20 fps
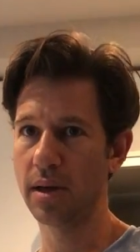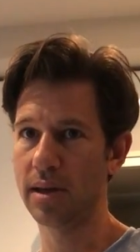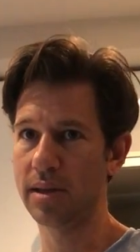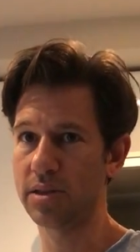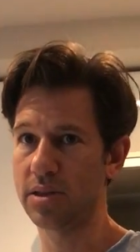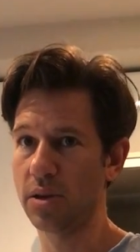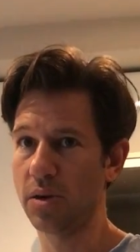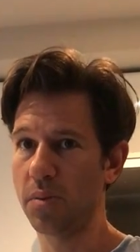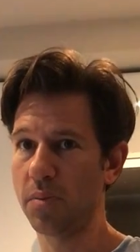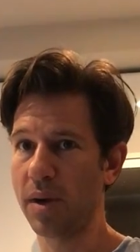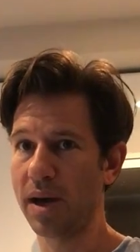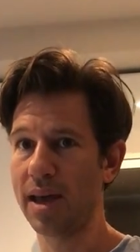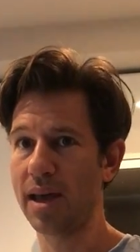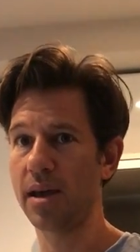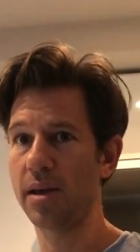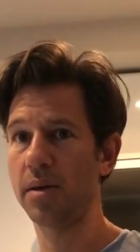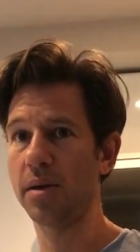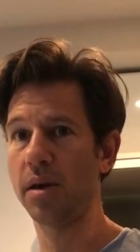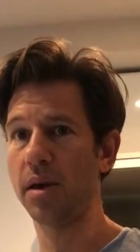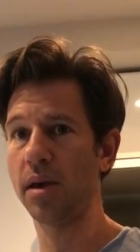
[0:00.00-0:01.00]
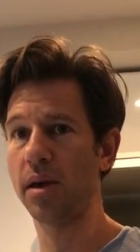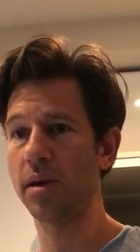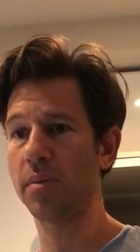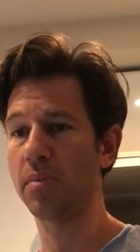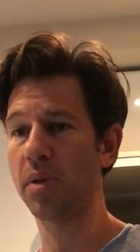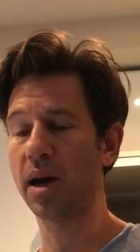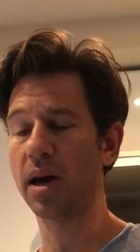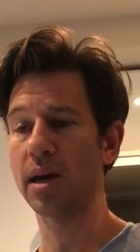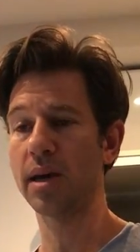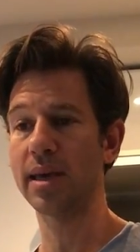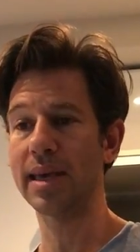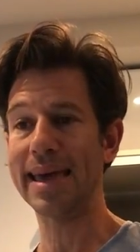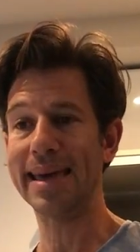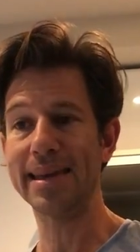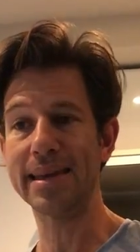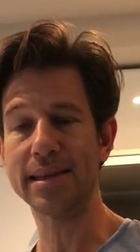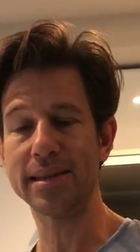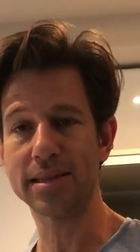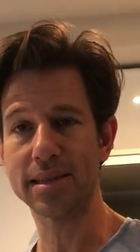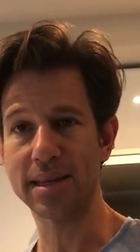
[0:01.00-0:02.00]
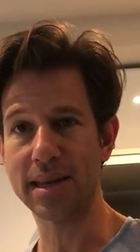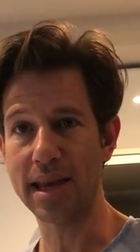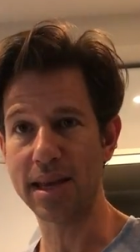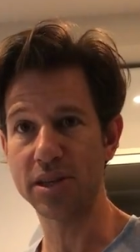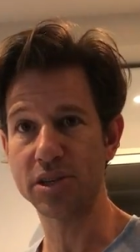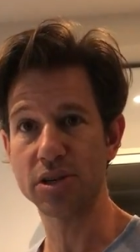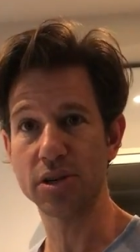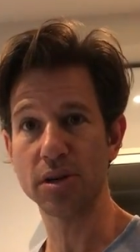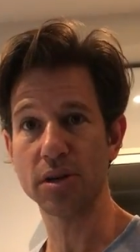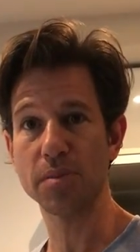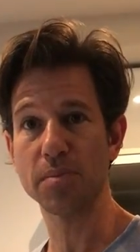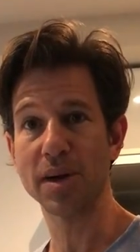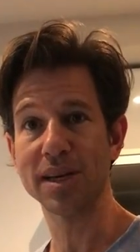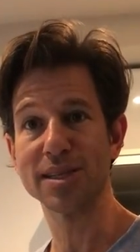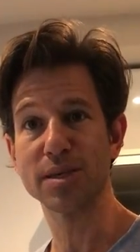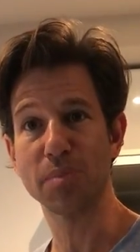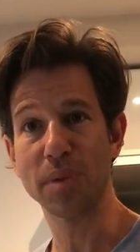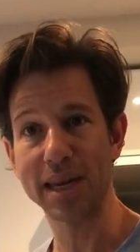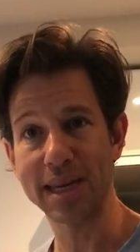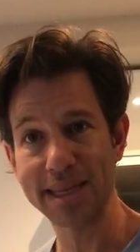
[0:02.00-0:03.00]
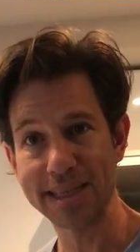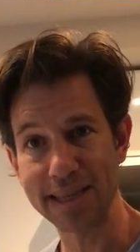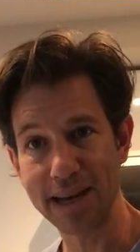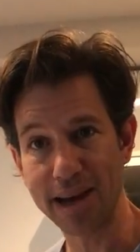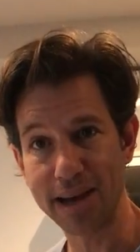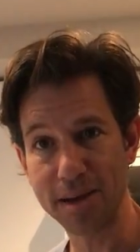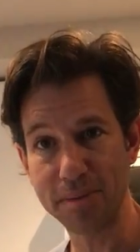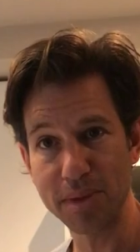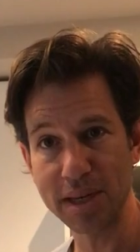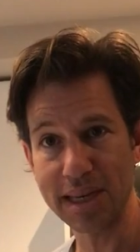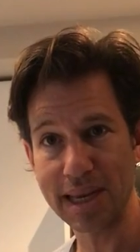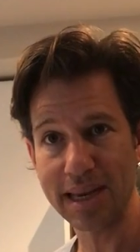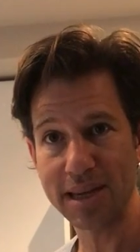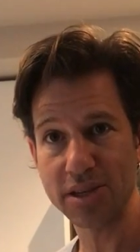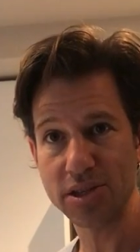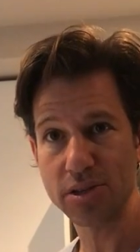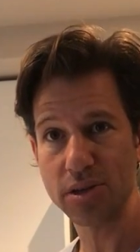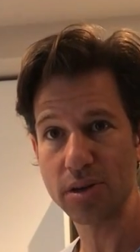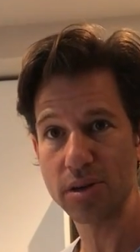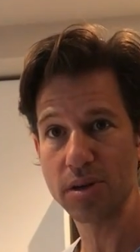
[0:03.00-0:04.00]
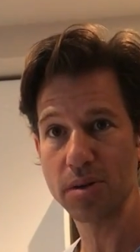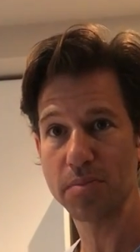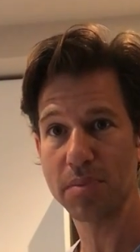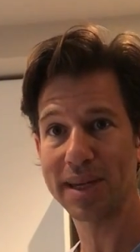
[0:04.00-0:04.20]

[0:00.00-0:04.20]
And so by getting into nature, by spending time in nature,